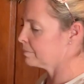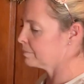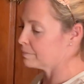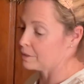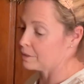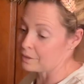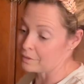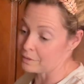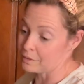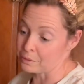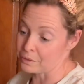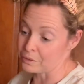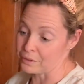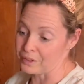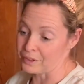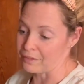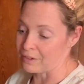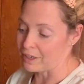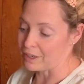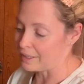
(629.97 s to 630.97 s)
because it was her
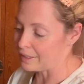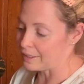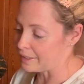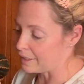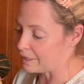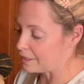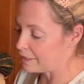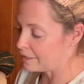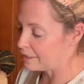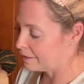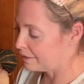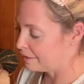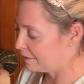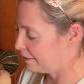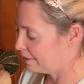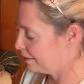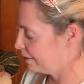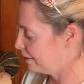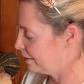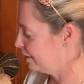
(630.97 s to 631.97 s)
favorite holiday.
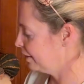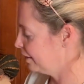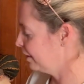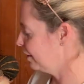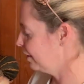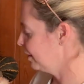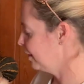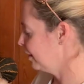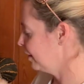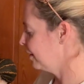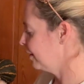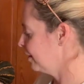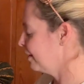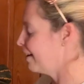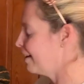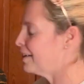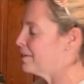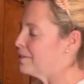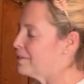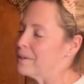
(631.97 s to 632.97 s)

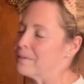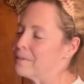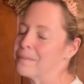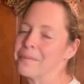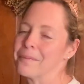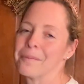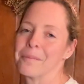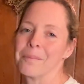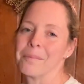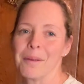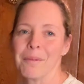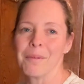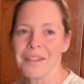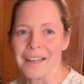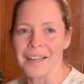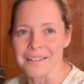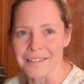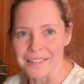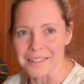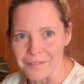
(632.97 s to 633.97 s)
I don't know. Maybe
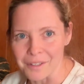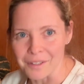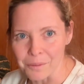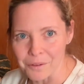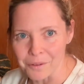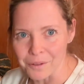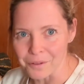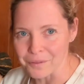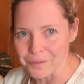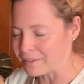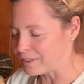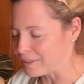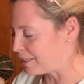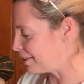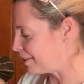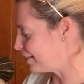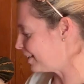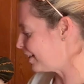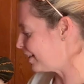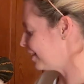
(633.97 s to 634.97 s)
Thanksgiving was her favorite
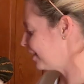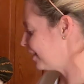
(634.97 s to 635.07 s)
holiday.